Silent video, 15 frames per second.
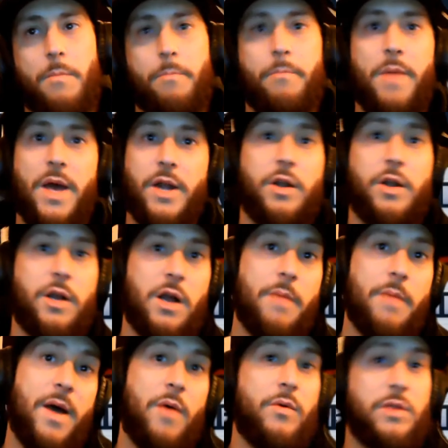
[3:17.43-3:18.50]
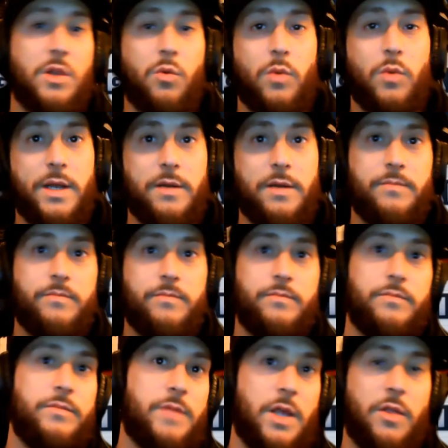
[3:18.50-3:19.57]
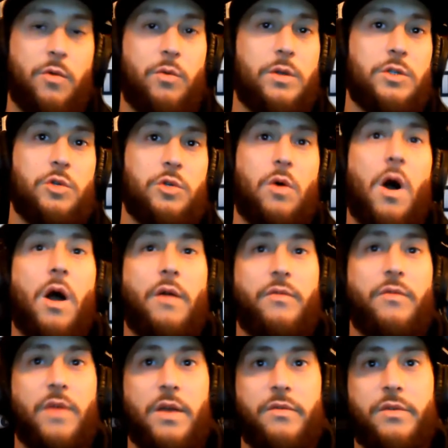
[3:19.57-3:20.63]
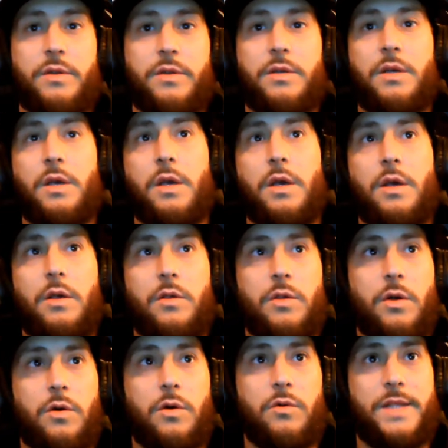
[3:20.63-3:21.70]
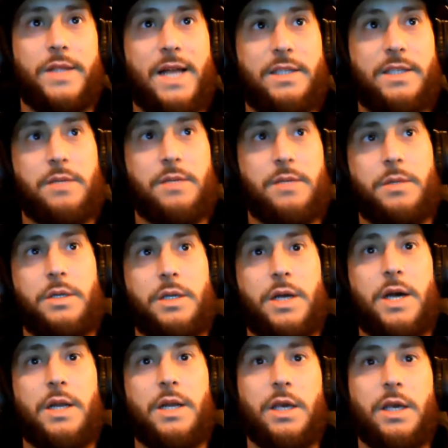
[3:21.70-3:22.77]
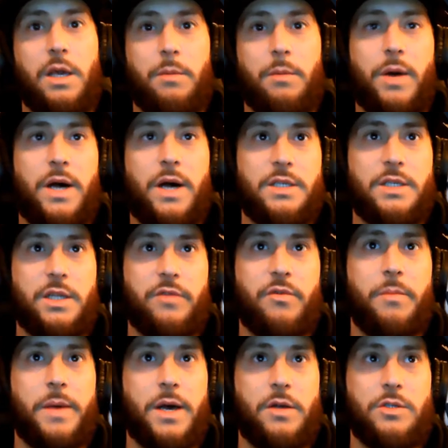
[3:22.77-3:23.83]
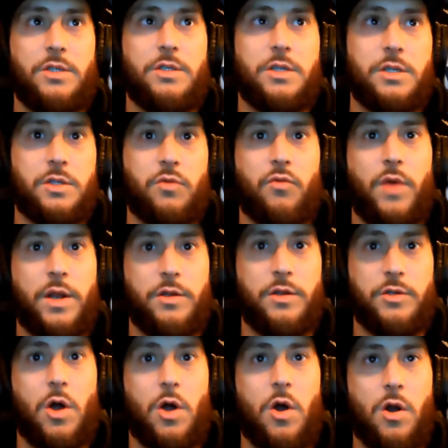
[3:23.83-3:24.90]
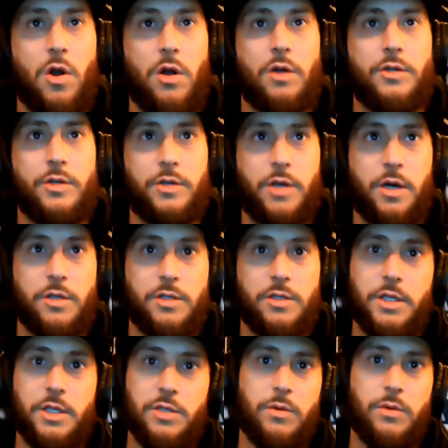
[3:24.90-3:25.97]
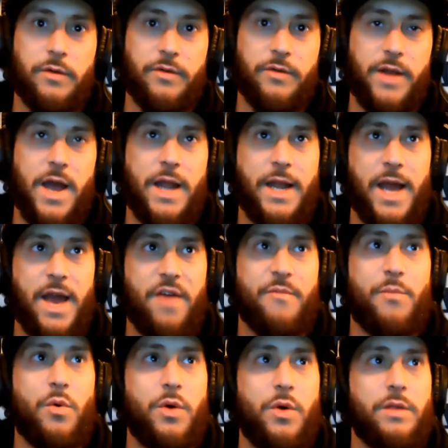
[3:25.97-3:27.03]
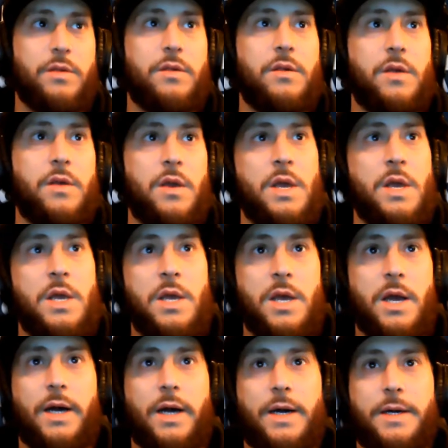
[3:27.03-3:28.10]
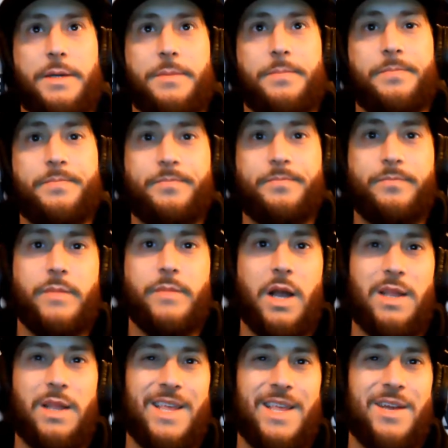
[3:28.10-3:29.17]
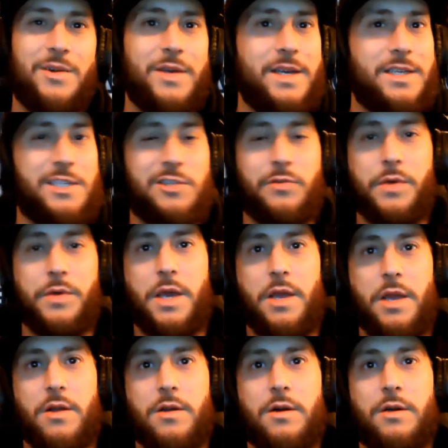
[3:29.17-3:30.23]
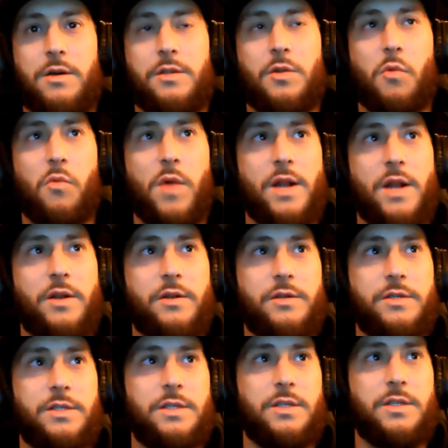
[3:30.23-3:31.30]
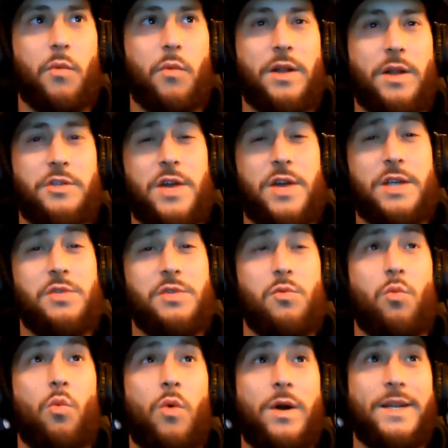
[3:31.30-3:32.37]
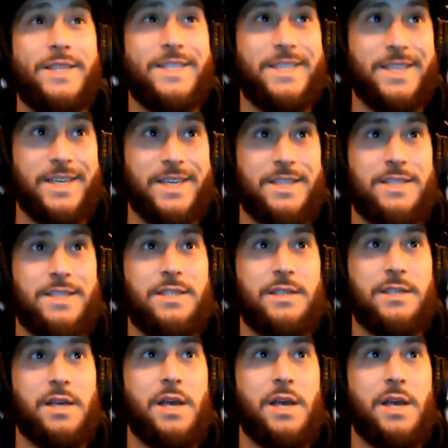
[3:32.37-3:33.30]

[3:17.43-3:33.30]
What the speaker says: better to come out with a win than the ones who are favored. So that's something to kind of keep positive about, just because the Raiders are underdogs in this one of 9.5 points. A little history here on the Raiders. The Raiders are actually 1-6